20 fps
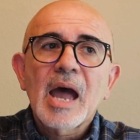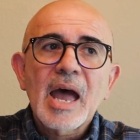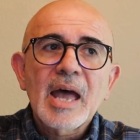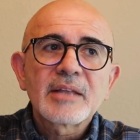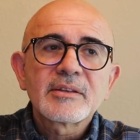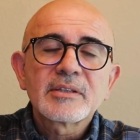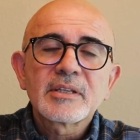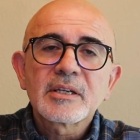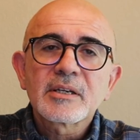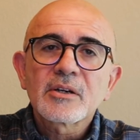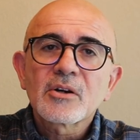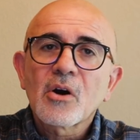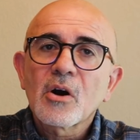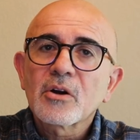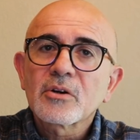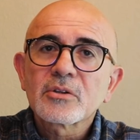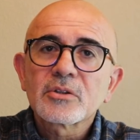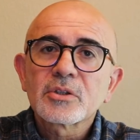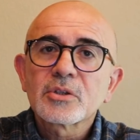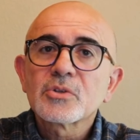And the
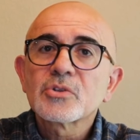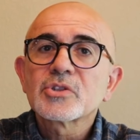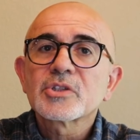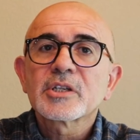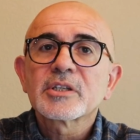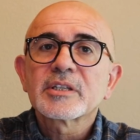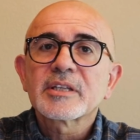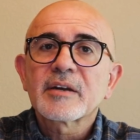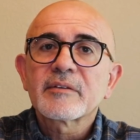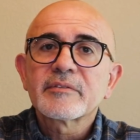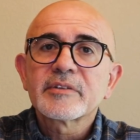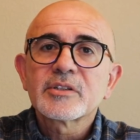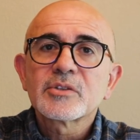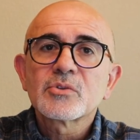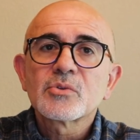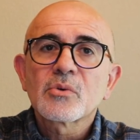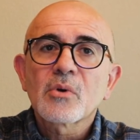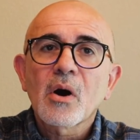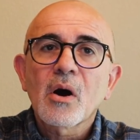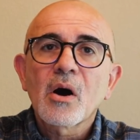conclusion that we
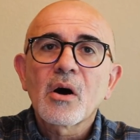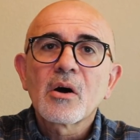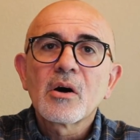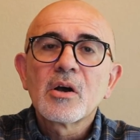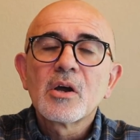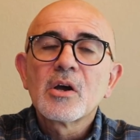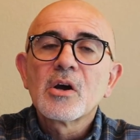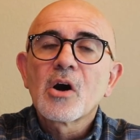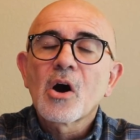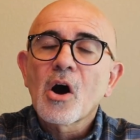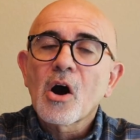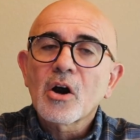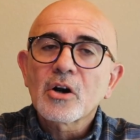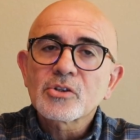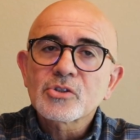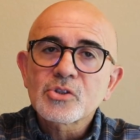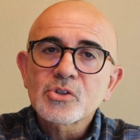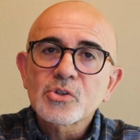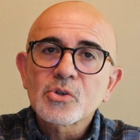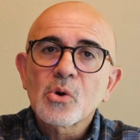draw are
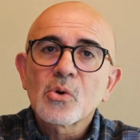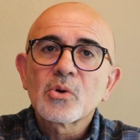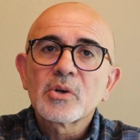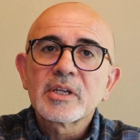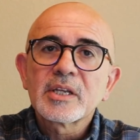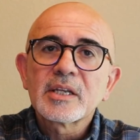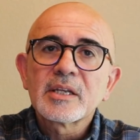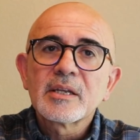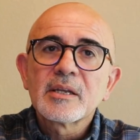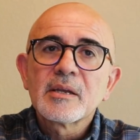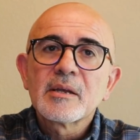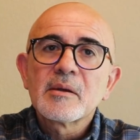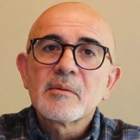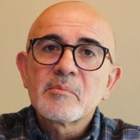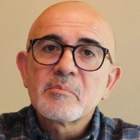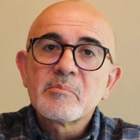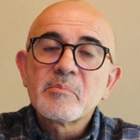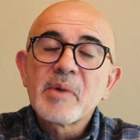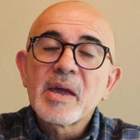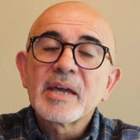solely
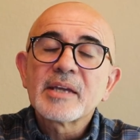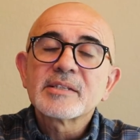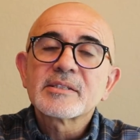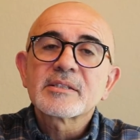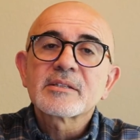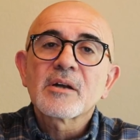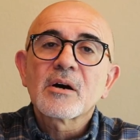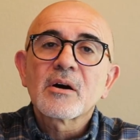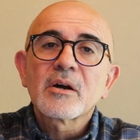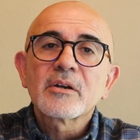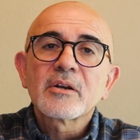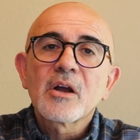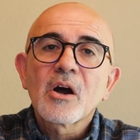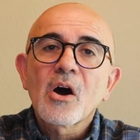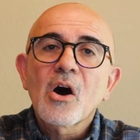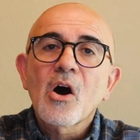based on